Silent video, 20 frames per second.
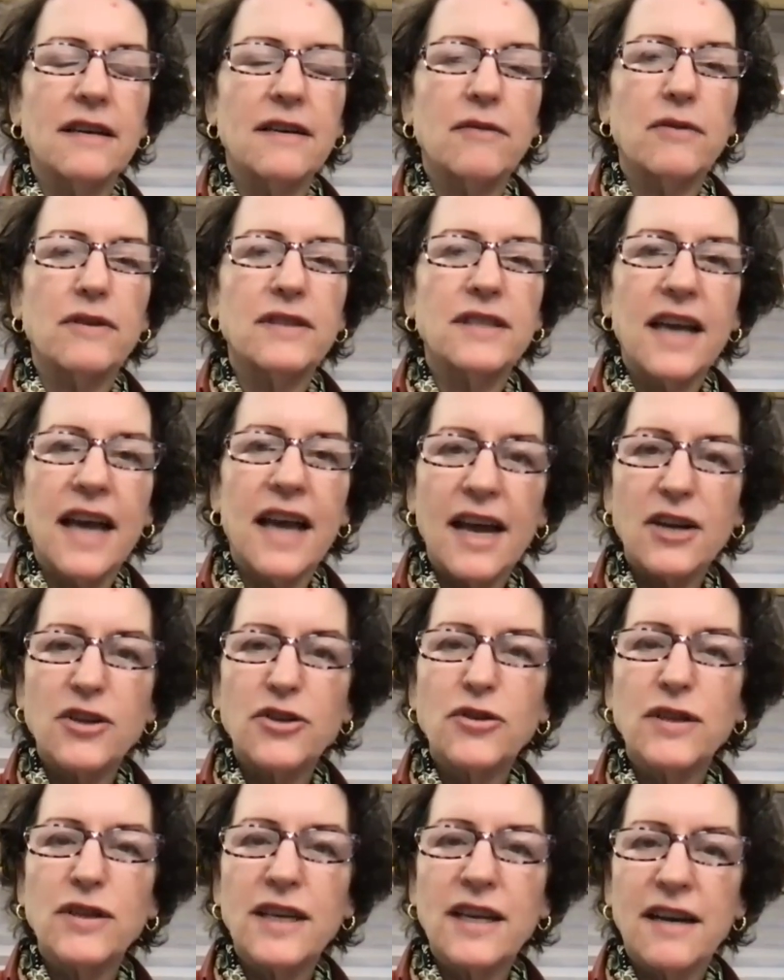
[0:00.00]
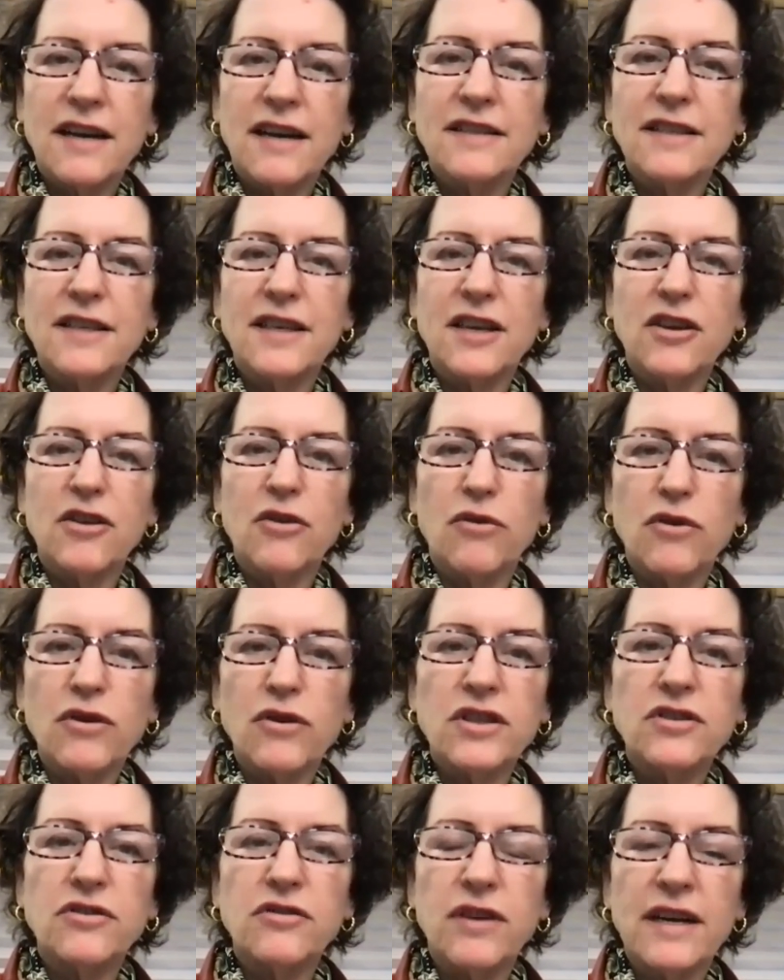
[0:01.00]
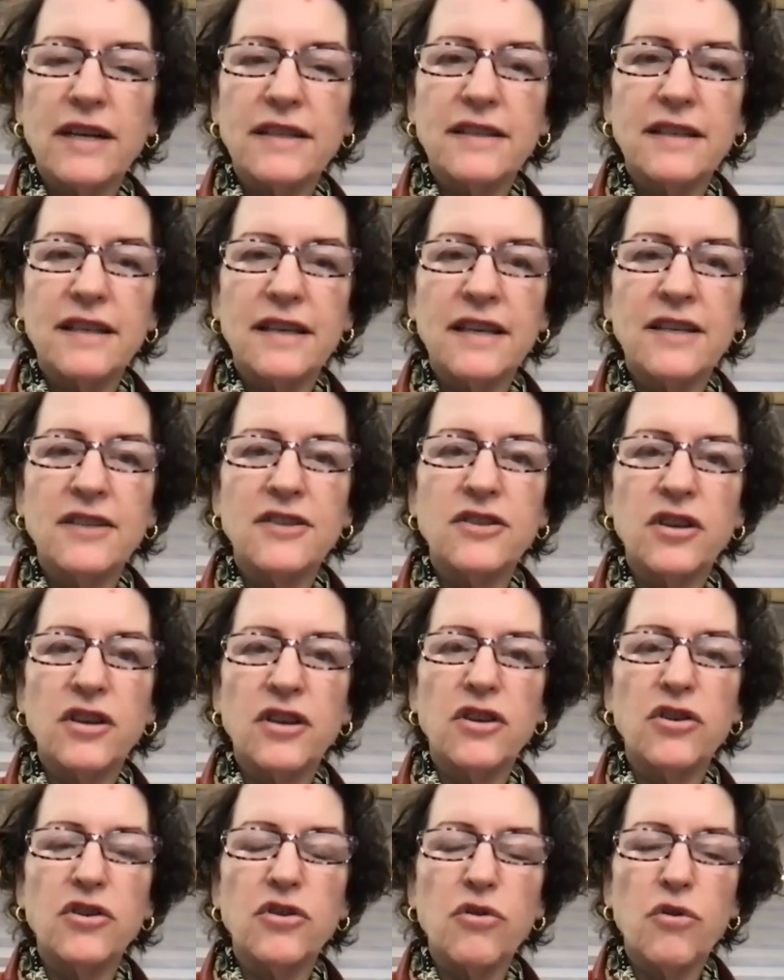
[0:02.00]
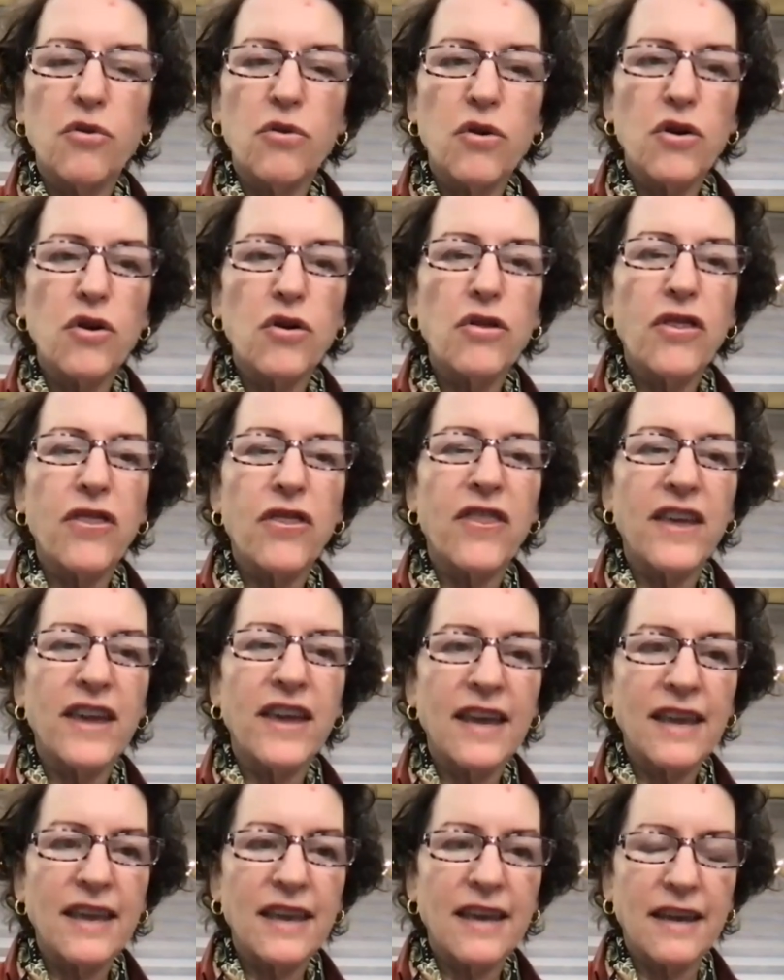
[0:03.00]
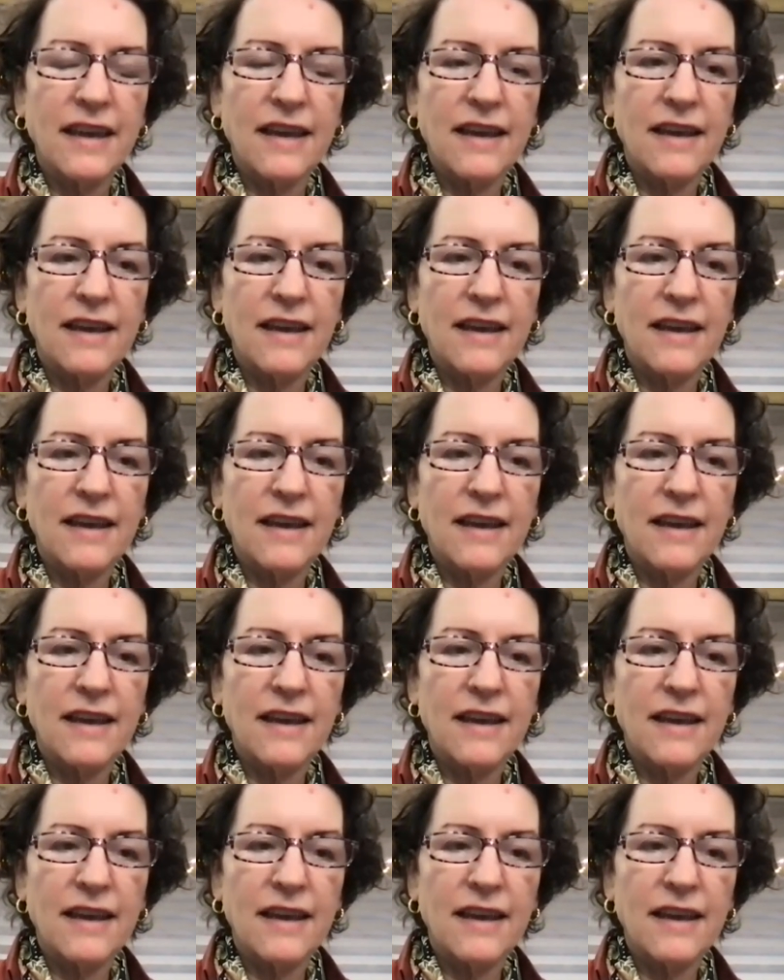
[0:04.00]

What's actually causing your stress is your thinking,